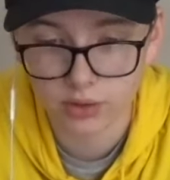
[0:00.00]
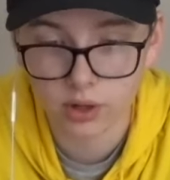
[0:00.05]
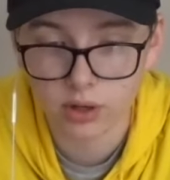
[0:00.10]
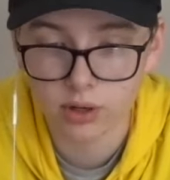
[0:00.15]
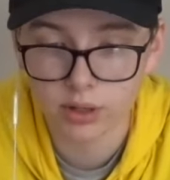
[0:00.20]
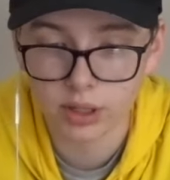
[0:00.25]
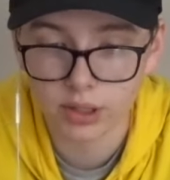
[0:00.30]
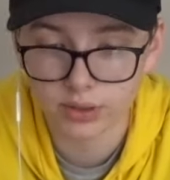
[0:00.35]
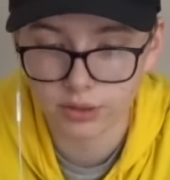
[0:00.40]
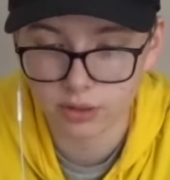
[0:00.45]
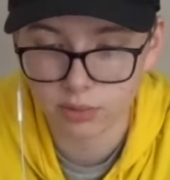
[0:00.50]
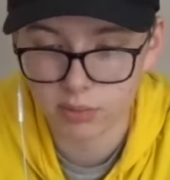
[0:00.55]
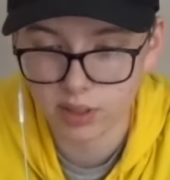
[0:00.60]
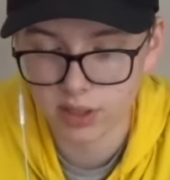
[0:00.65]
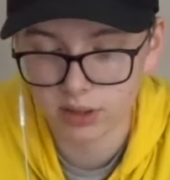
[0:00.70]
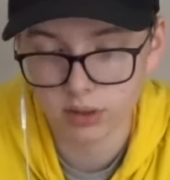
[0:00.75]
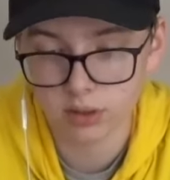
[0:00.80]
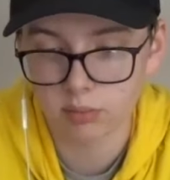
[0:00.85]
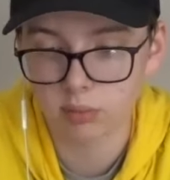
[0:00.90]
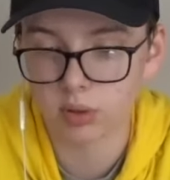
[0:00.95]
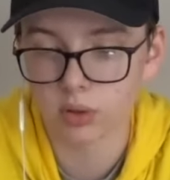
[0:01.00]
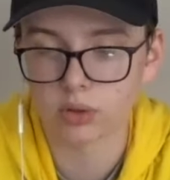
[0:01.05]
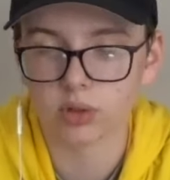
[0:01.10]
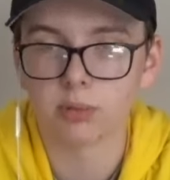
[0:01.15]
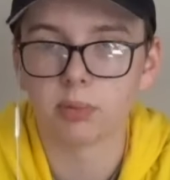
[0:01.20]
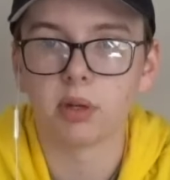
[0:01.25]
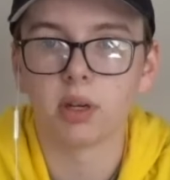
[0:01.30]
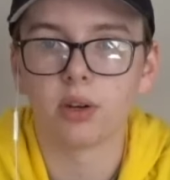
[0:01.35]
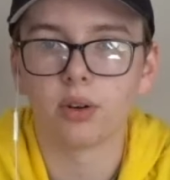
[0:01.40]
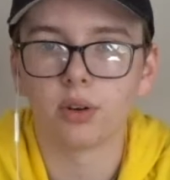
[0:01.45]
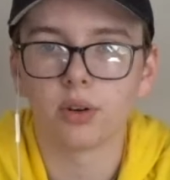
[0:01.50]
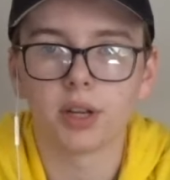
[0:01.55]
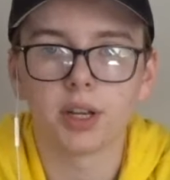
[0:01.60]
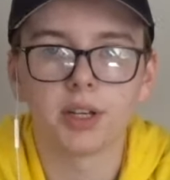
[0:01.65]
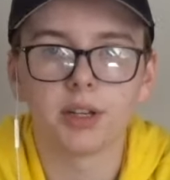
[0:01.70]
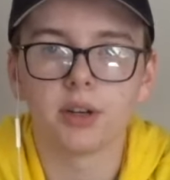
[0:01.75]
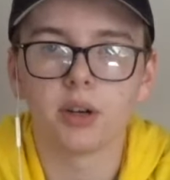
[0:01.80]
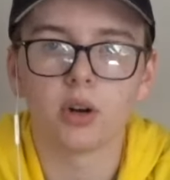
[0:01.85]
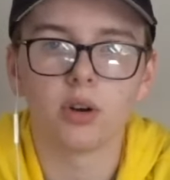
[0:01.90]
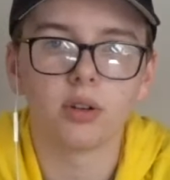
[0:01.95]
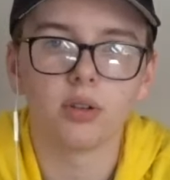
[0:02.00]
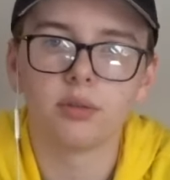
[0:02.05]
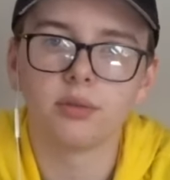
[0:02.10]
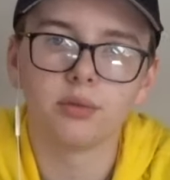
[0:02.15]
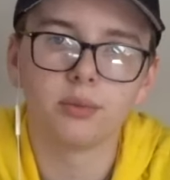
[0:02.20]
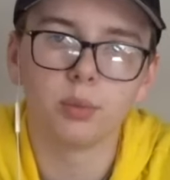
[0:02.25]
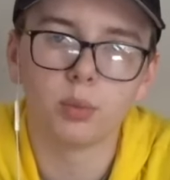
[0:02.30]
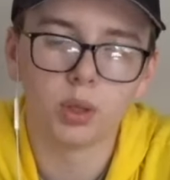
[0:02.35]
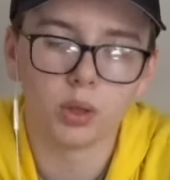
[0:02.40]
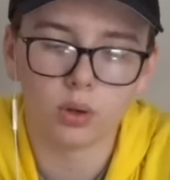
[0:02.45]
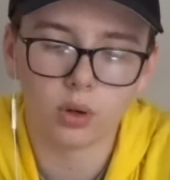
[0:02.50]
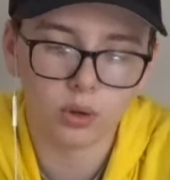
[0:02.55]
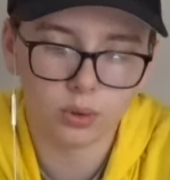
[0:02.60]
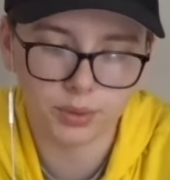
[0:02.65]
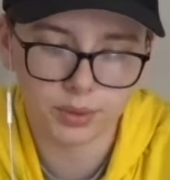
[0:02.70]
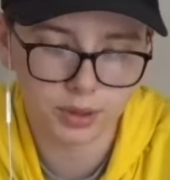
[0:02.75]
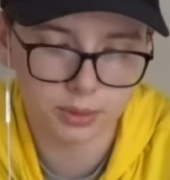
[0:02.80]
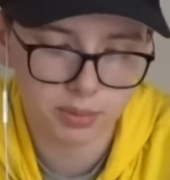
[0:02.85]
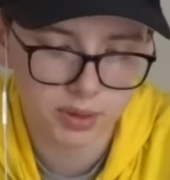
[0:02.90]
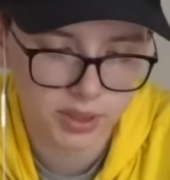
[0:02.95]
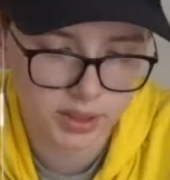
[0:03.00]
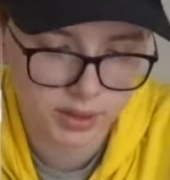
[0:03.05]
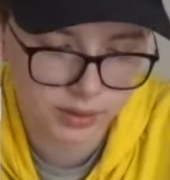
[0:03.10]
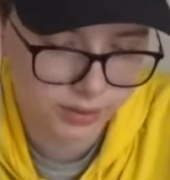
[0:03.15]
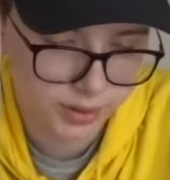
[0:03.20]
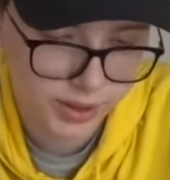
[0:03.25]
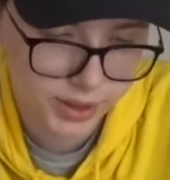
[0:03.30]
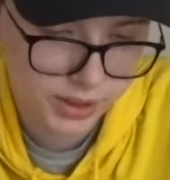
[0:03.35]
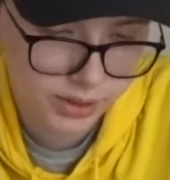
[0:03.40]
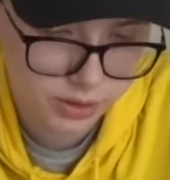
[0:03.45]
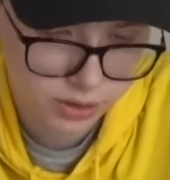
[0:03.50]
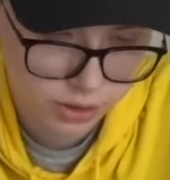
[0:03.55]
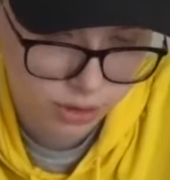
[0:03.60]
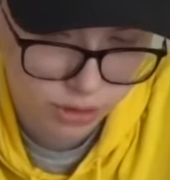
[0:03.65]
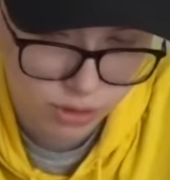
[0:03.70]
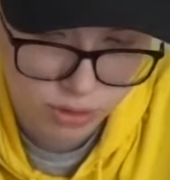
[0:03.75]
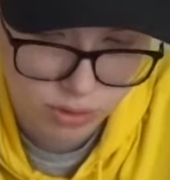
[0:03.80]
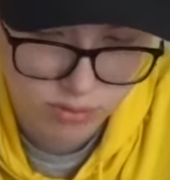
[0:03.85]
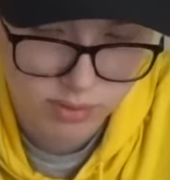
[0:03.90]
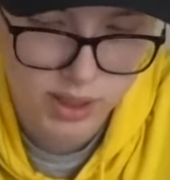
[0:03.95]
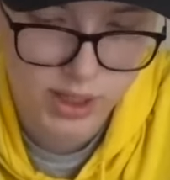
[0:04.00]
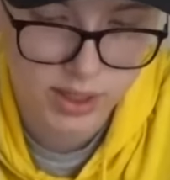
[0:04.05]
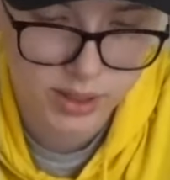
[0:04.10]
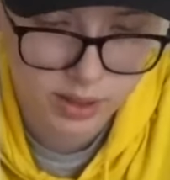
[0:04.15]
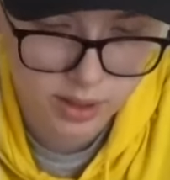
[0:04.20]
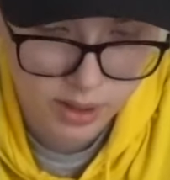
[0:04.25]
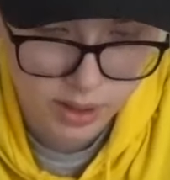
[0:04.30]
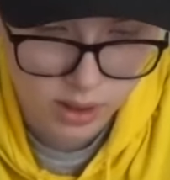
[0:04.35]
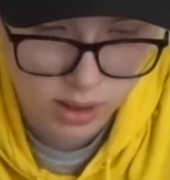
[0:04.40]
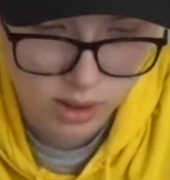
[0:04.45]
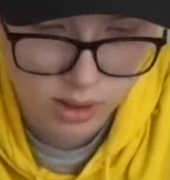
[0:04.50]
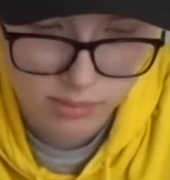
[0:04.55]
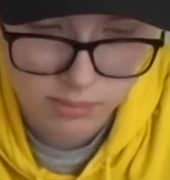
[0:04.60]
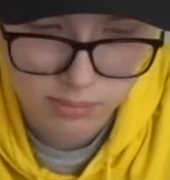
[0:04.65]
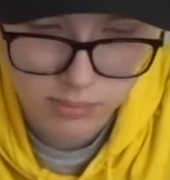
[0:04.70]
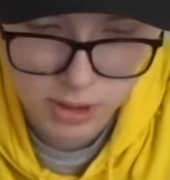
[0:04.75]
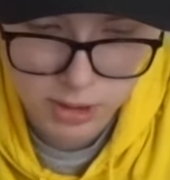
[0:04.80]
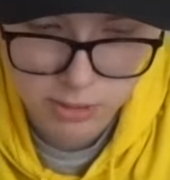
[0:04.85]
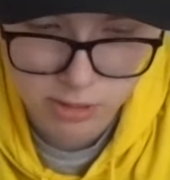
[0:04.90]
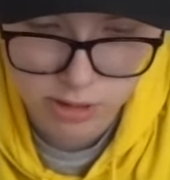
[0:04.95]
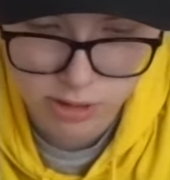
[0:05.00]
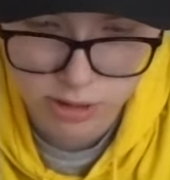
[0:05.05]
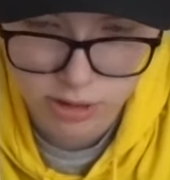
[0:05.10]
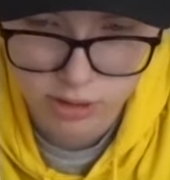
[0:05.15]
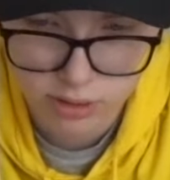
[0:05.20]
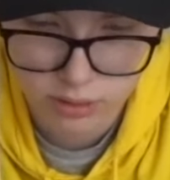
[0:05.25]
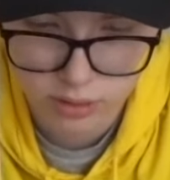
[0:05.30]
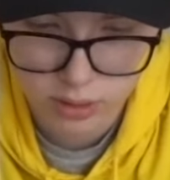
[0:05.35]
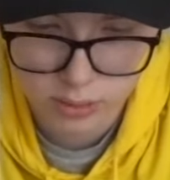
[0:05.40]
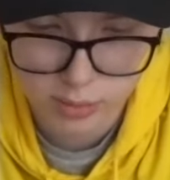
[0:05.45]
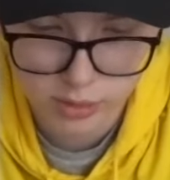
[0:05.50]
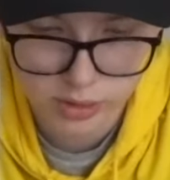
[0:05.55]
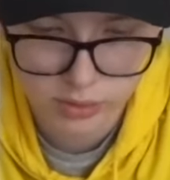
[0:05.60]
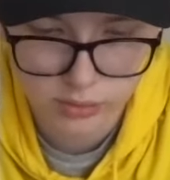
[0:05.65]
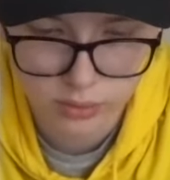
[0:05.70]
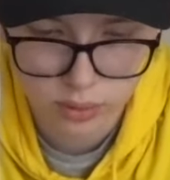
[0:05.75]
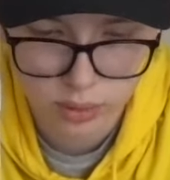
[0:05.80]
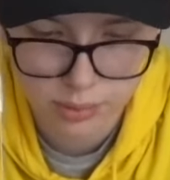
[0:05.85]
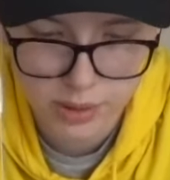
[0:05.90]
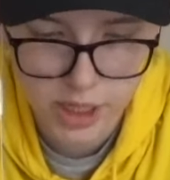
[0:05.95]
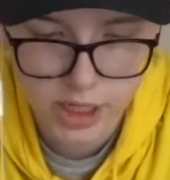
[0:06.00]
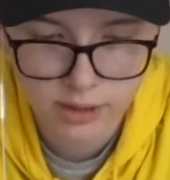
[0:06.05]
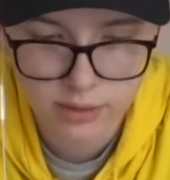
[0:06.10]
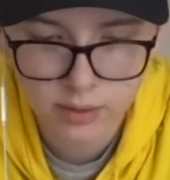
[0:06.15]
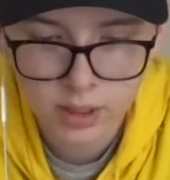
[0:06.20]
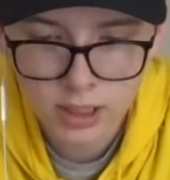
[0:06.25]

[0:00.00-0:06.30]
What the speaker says: card is an amazing burn spell, and it will always be. Like, it's just great, especially in a limited format.